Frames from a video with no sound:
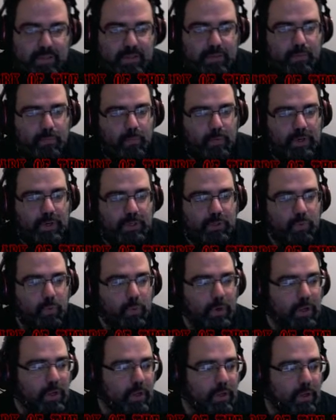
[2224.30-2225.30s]
which
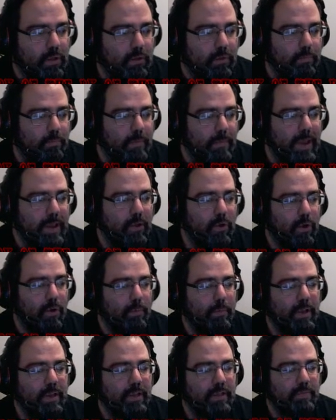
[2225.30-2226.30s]
will make all
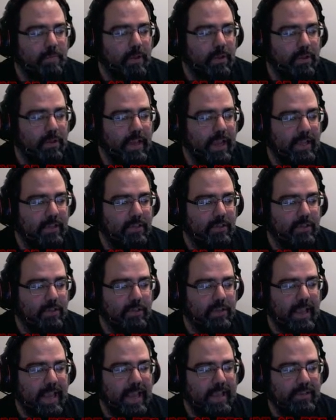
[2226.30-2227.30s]
my
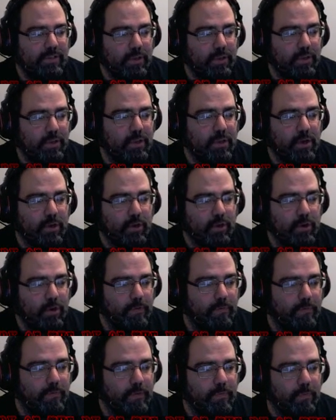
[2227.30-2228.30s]
spellcasters cast all the
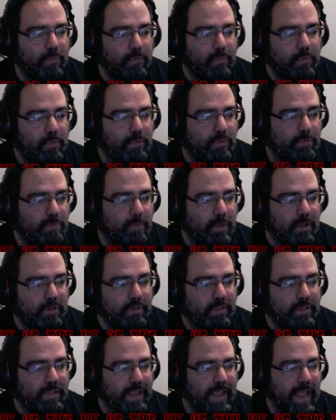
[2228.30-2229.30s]
curative spells
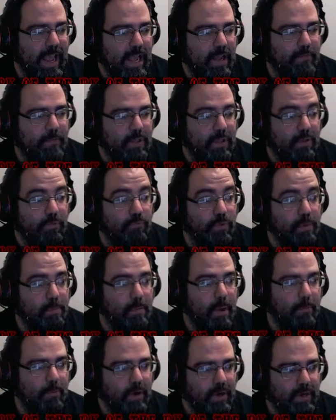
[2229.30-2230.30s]
that they have and then
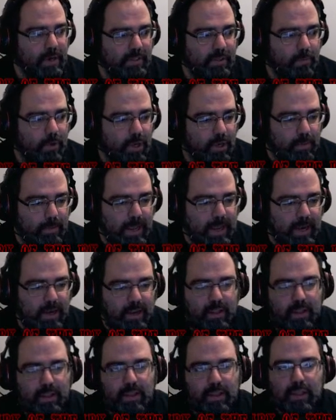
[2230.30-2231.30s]
rememorize them
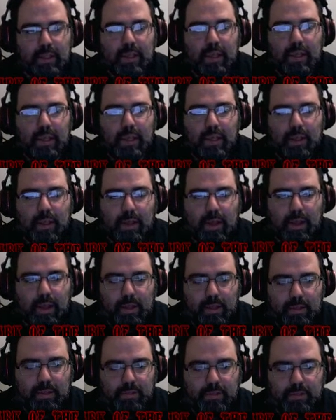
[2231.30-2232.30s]
automatically.
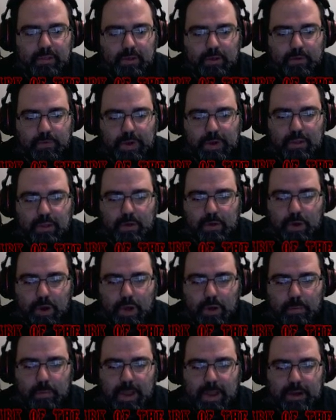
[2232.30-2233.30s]
Uh, it's just a great little
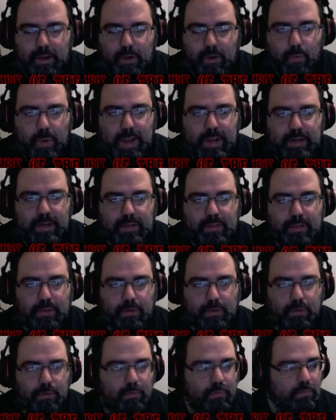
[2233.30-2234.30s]
automatic way
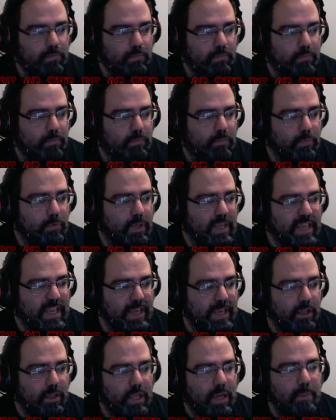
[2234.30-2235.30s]
to
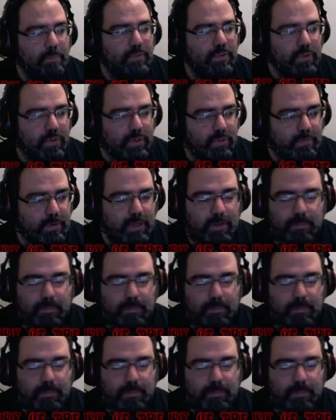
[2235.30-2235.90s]
heal up, so to speak.